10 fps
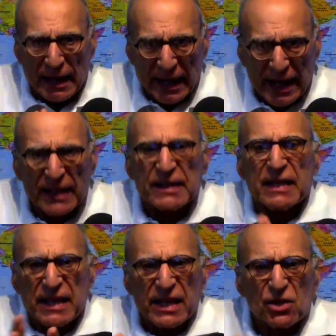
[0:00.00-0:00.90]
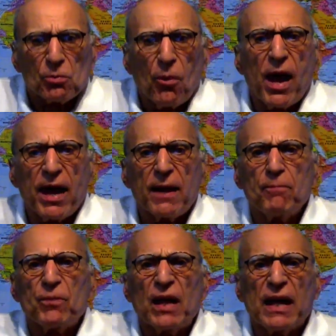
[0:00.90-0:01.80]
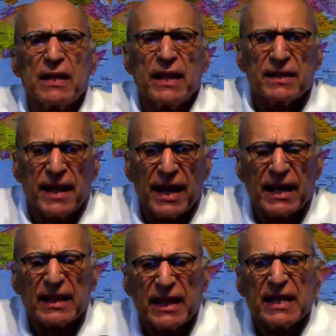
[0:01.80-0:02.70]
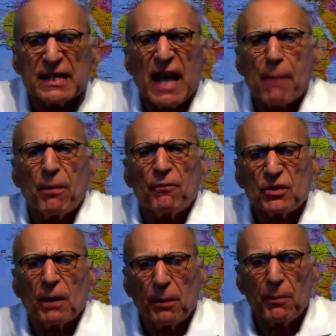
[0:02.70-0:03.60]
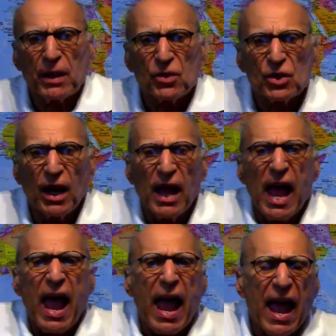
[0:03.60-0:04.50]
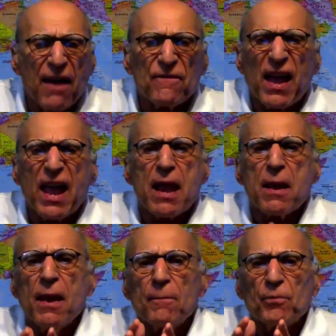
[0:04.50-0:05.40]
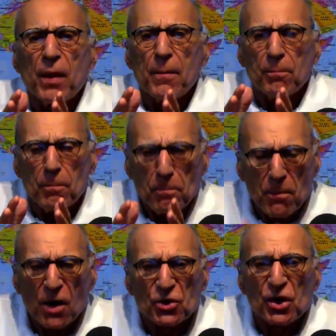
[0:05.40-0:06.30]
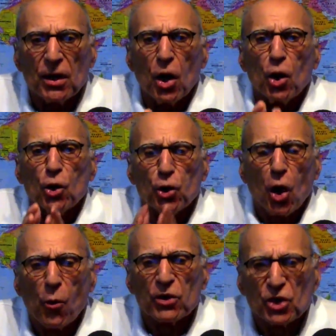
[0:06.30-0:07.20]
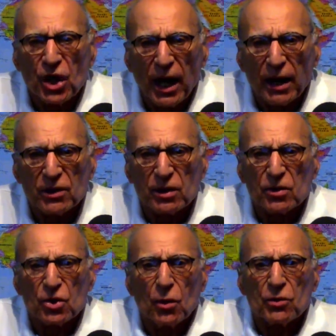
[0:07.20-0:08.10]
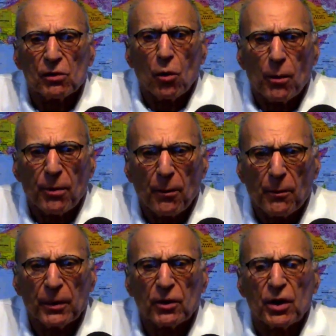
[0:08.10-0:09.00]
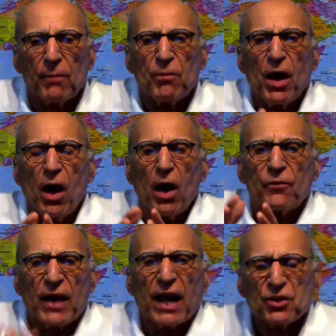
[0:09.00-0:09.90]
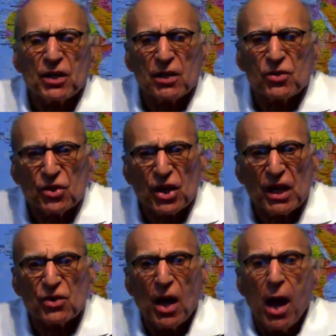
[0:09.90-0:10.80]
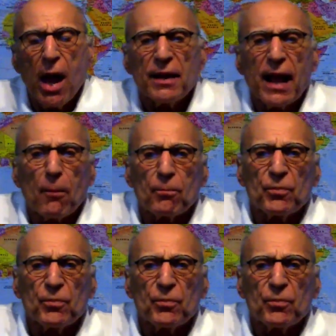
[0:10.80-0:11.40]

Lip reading: eat this way and that take these type of supplements have a much lower chance, lower probability of catching this disease. Now,